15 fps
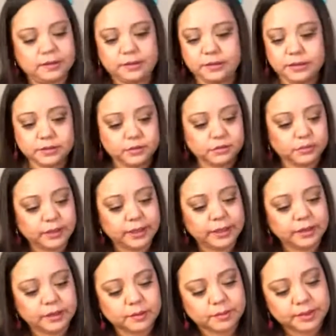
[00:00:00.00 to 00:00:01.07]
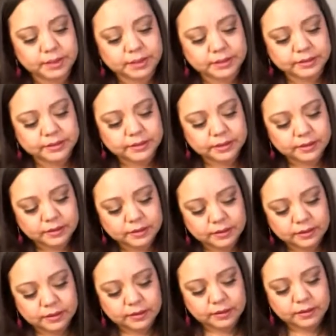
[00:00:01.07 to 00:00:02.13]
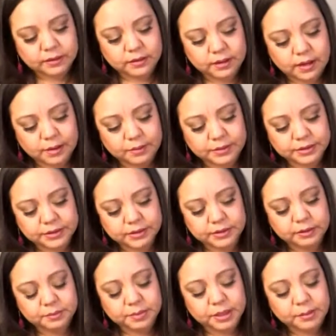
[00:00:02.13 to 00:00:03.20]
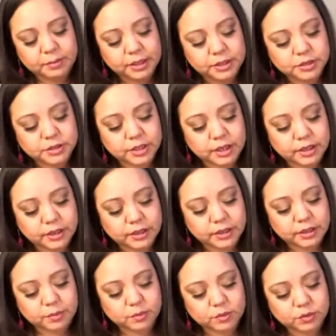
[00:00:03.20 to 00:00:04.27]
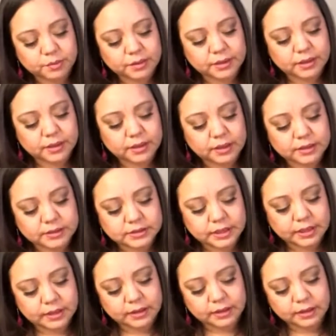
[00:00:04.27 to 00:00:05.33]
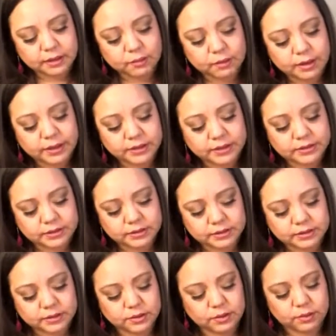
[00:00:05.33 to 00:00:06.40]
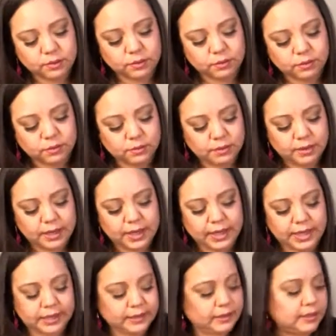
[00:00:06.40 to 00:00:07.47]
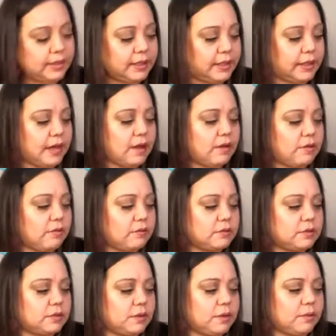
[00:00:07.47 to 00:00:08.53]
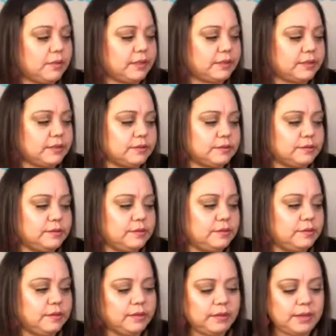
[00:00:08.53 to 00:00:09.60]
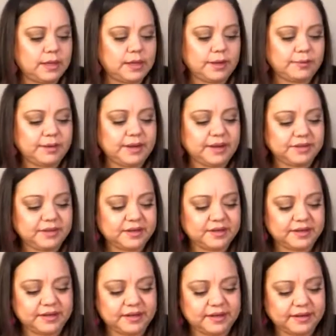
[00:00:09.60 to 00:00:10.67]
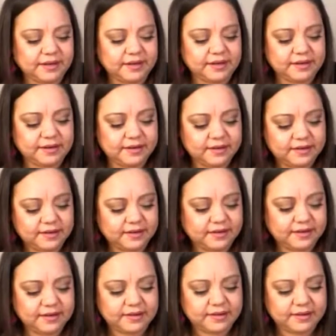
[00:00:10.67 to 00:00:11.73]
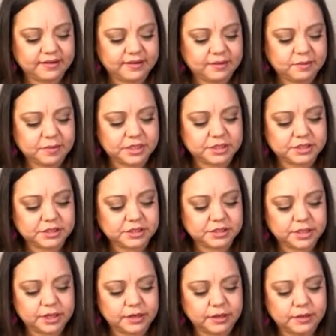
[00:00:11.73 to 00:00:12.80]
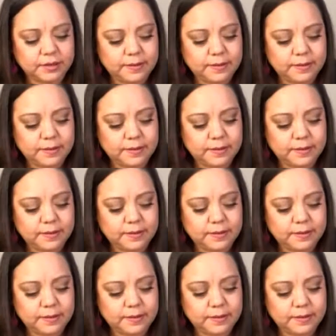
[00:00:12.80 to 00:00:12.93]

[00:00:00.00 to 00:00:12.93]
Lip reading: this door hanger because I wasn't going to paint Patriotic anymore, but then I decided that I was, and so I hadn't cut it out. So I went out there to cut it. My she shed.